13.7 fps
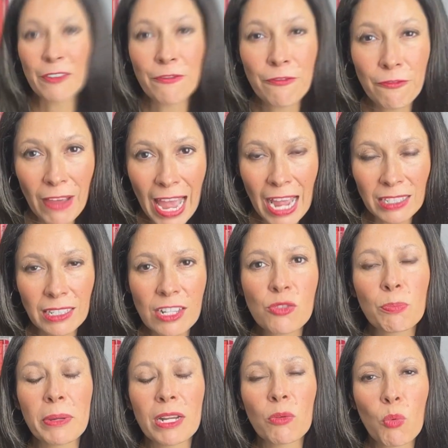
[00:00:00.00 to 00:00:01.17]
In fact, it's
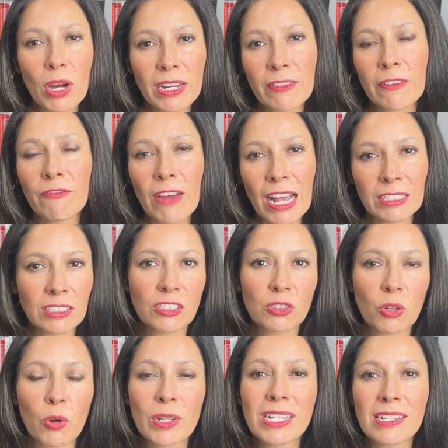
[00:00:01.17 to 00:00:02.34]
been one of the fastest
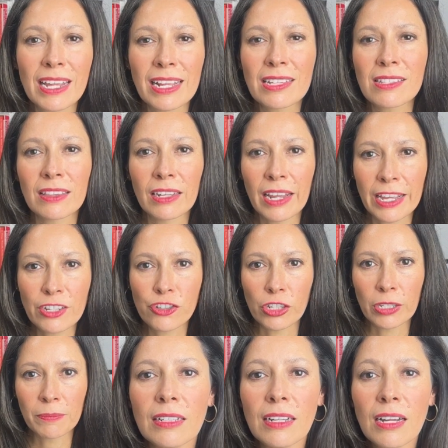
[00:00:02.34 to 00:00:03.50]
growing states in the nation.
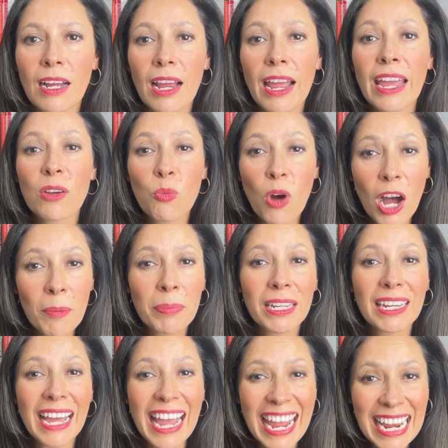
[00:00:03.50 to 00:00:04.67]
A
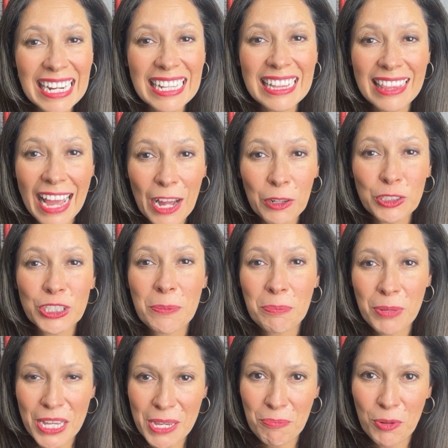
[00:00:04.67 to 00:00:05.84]
whopping 80,000
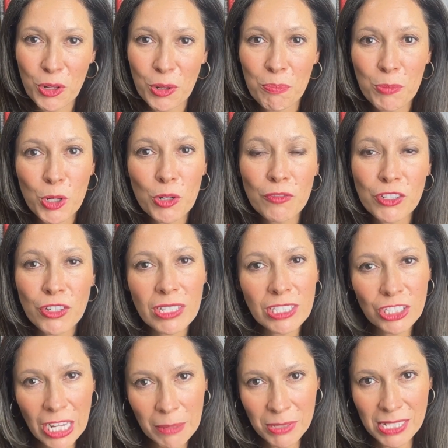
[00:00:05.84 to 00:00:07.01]
people moved to the
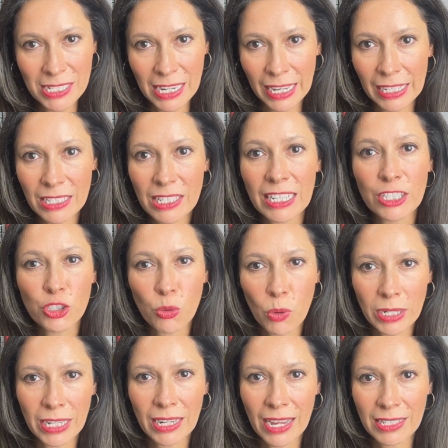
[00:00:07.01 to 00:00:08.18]
gem state in
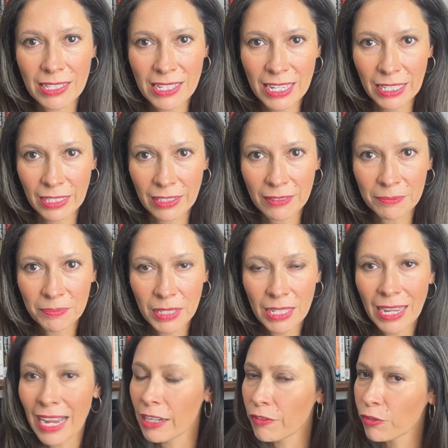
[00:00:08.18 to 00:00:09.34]
2019.
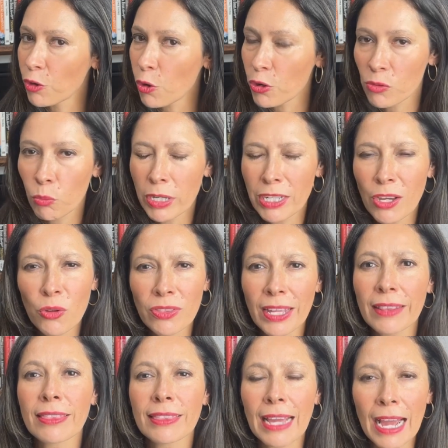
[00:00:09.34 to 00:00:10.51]
And of course, we know that
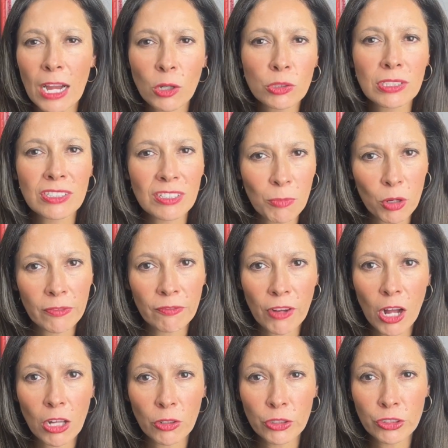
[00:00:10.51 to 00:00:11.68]
thousands more
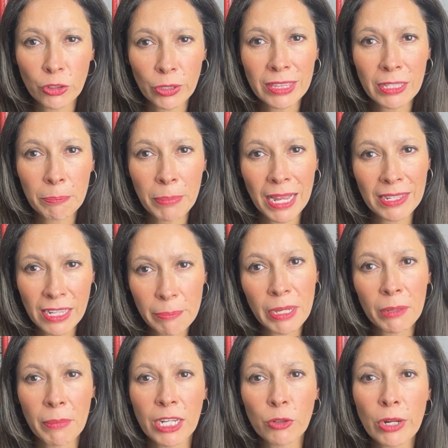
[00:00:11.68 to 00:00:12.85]
followed during the
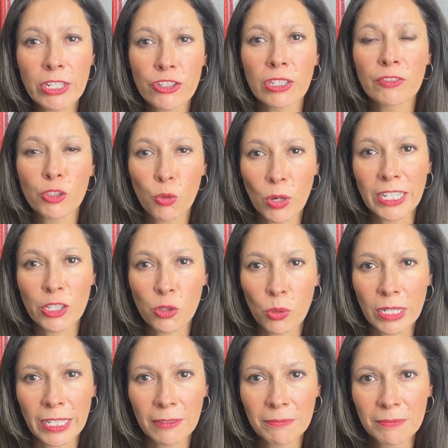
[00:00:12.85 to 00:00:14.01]
pandemic migration of
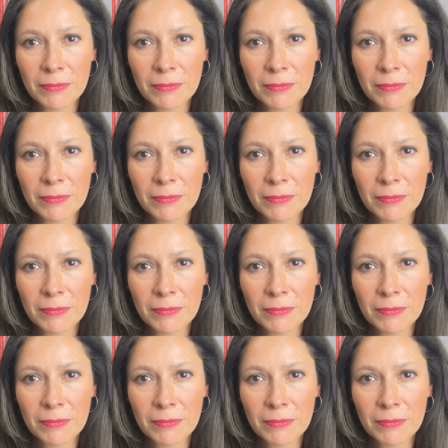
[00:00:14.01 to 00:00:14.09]
2020.